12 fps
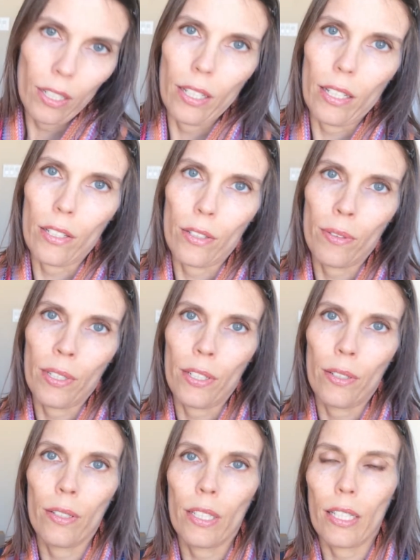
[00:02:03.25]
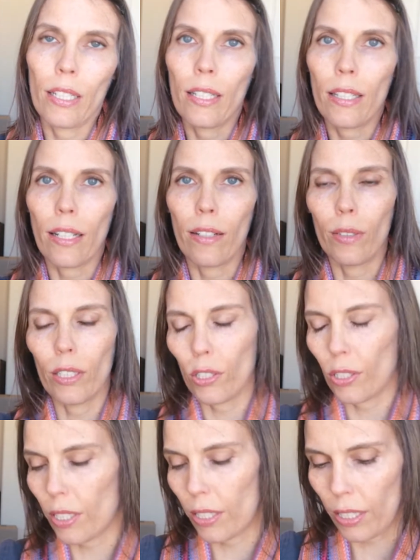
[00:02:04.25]
I do reuse this. I
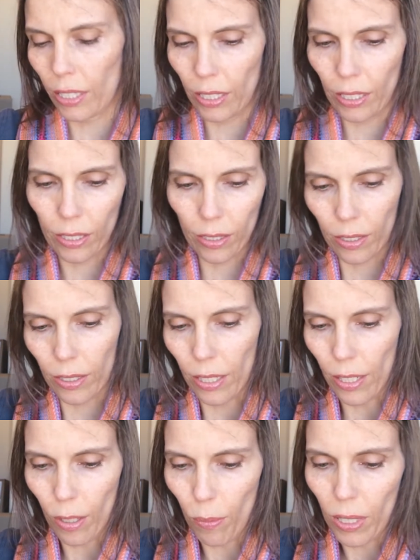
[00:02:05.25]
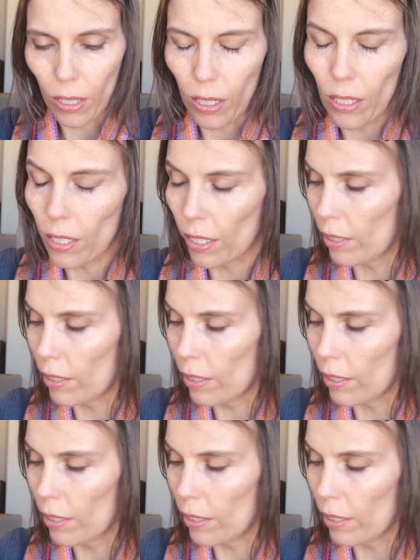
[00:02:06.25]
wish that they did something else.